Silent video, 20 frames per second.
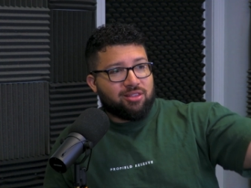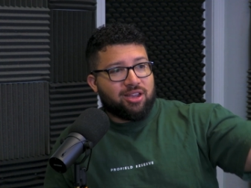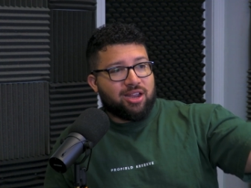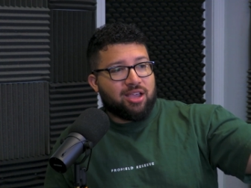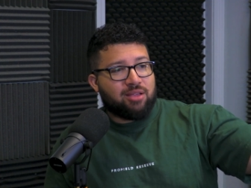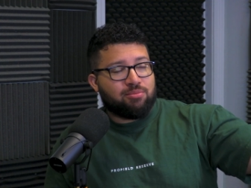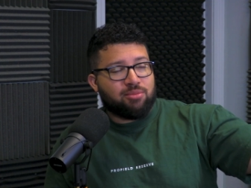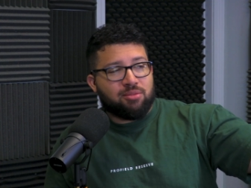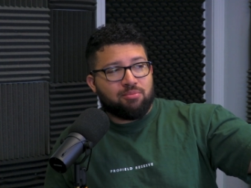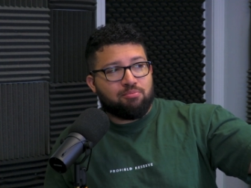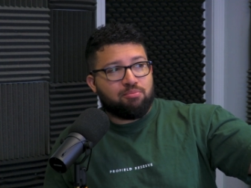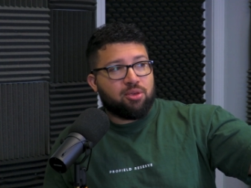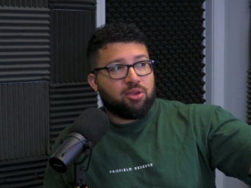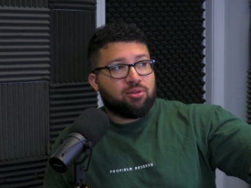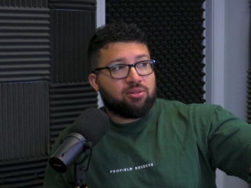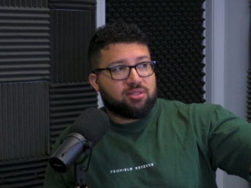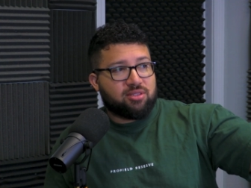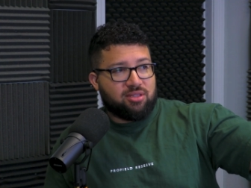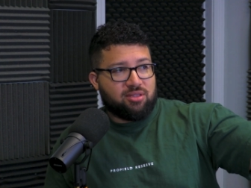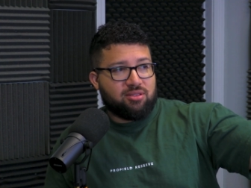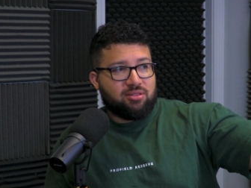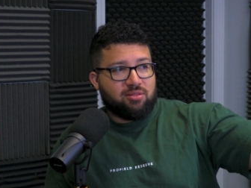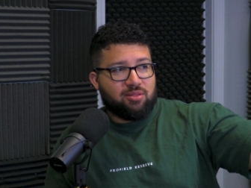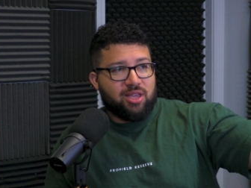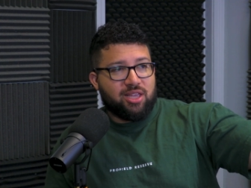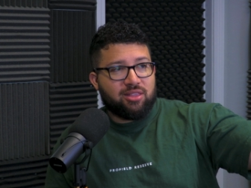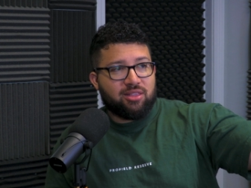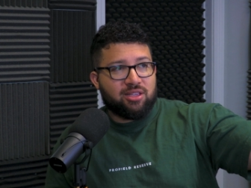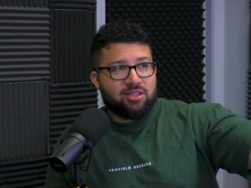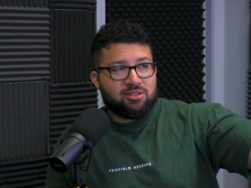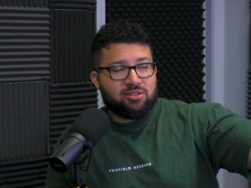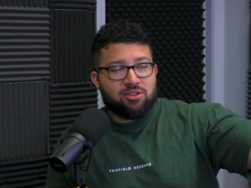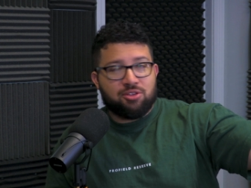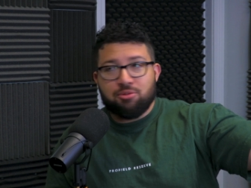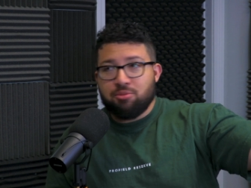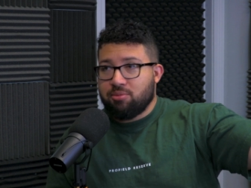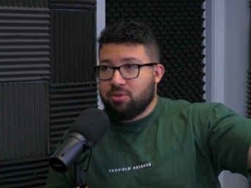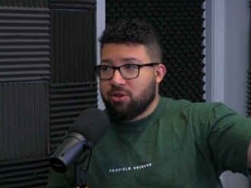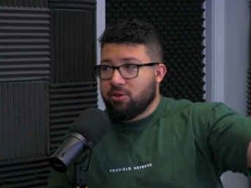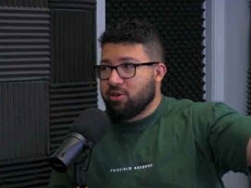that had been built in this
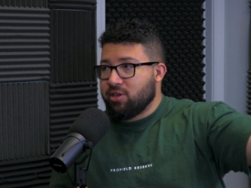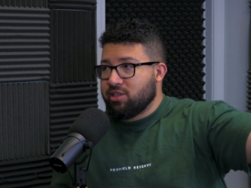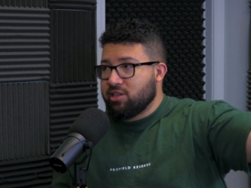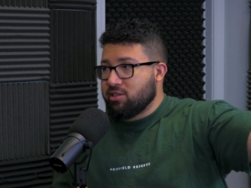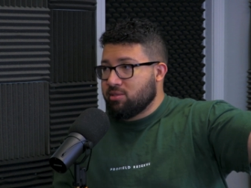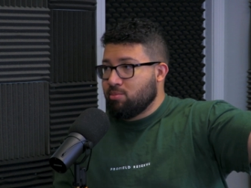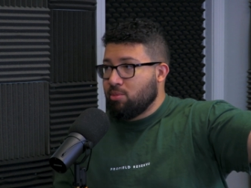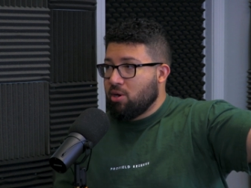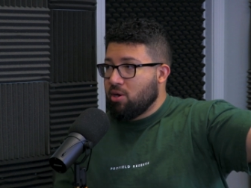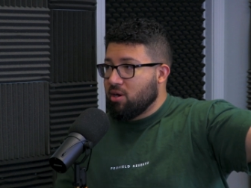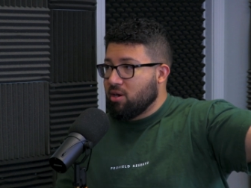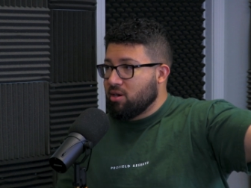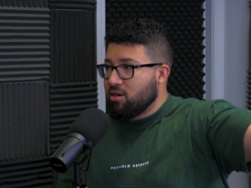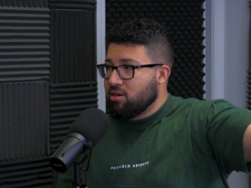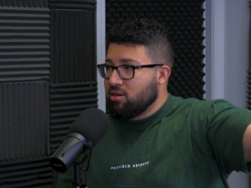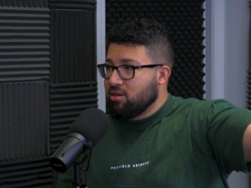this bar.